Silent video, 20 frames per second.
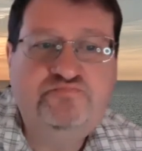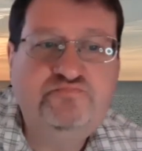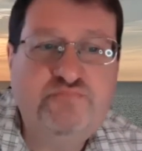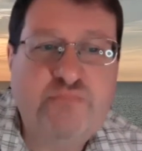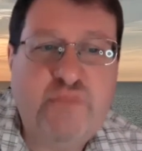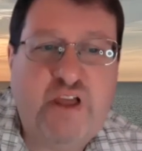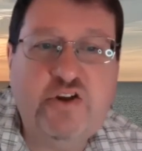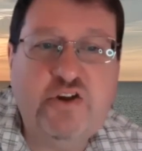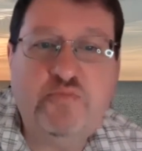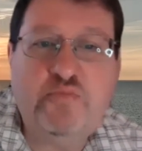
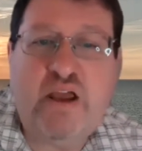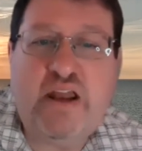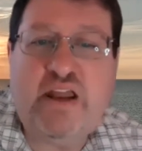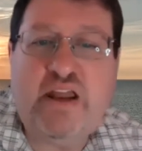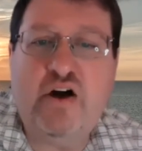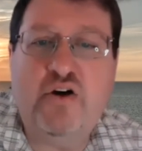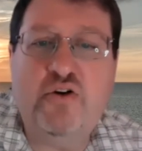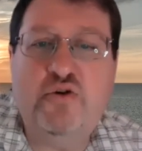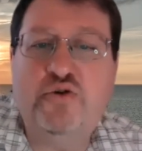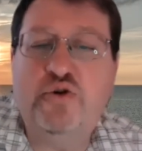And there's many
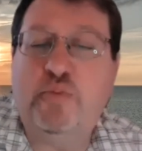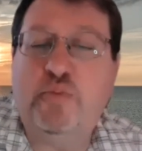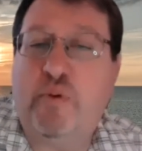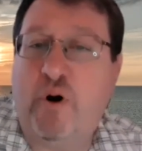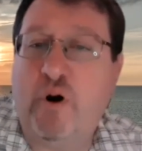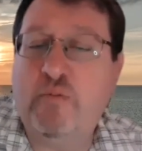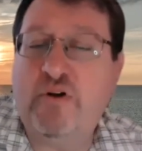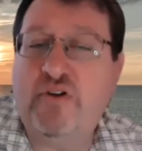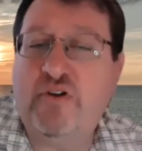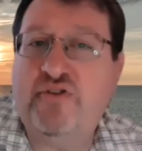other
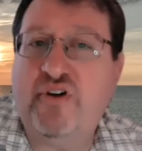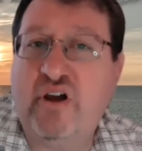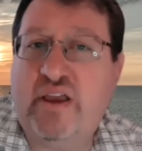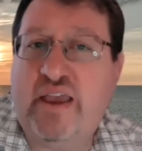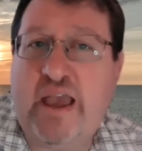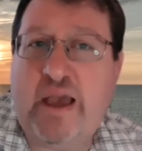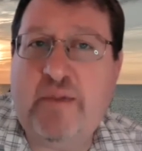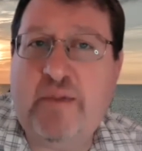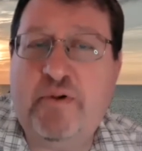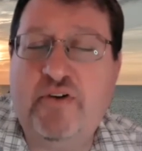departments on
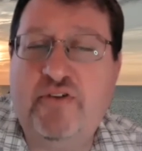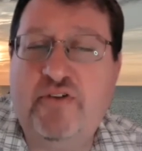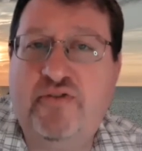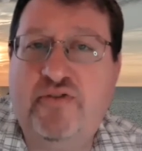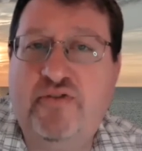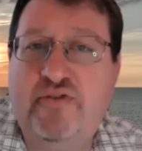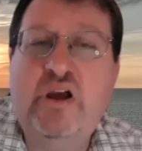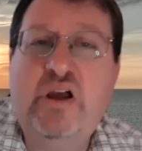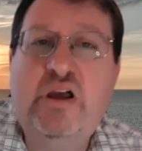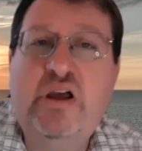
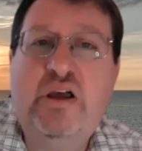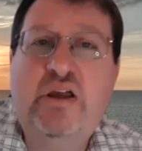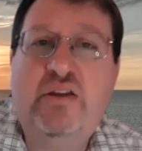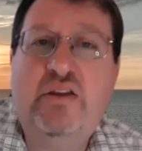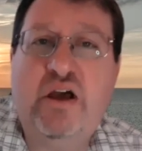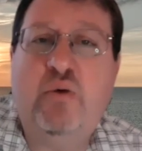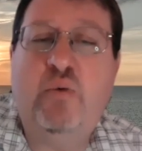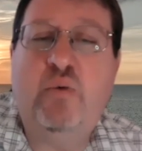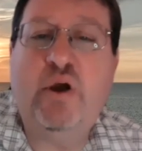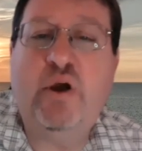campus
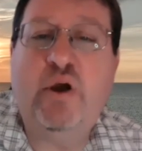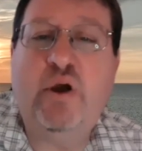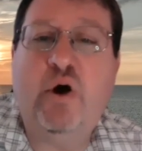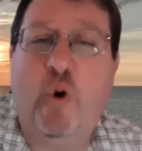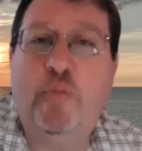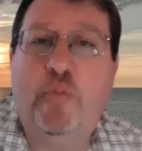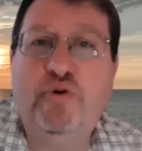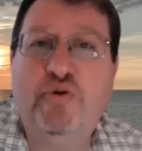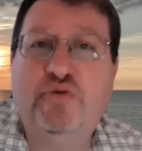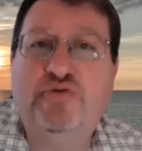that we
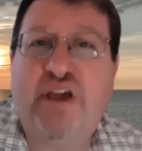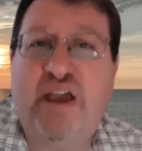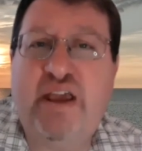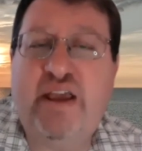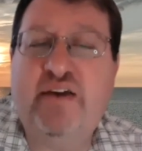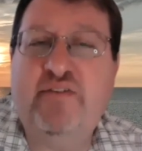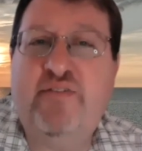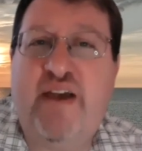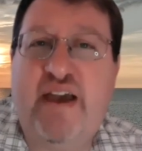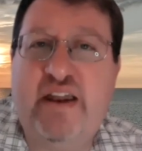hope you'll take
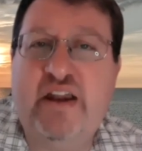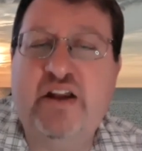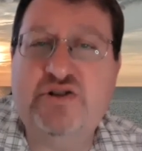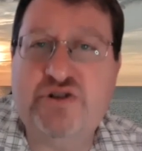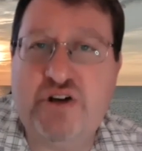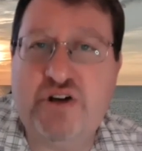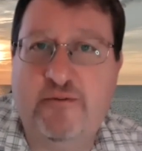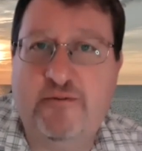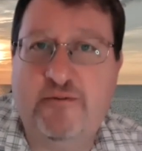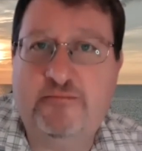advantage
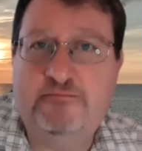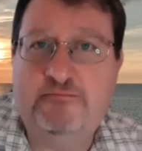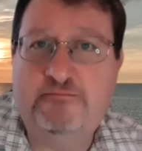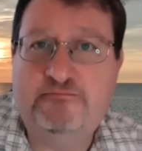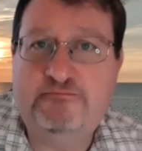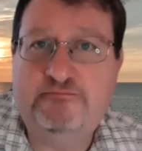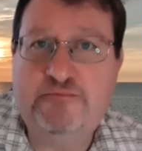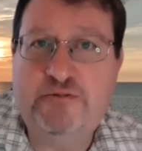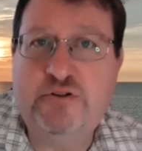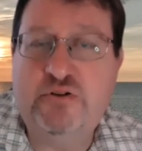of,
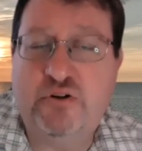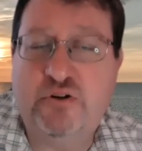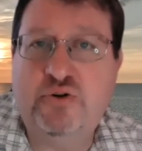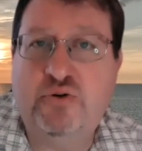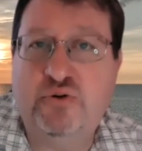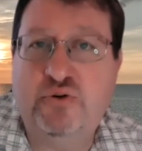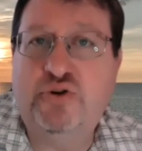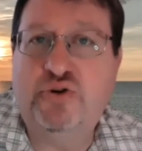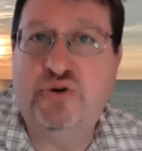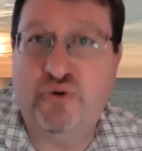
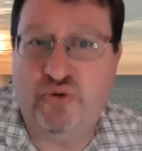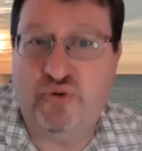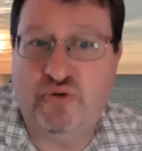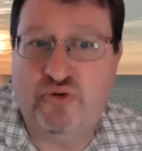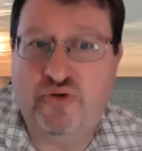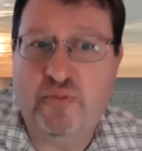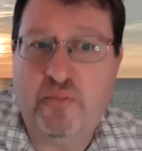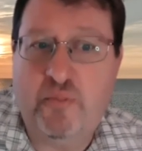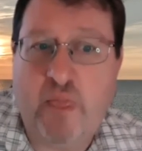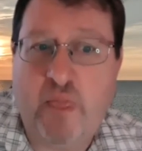you'll
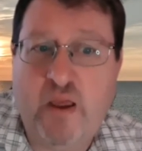use.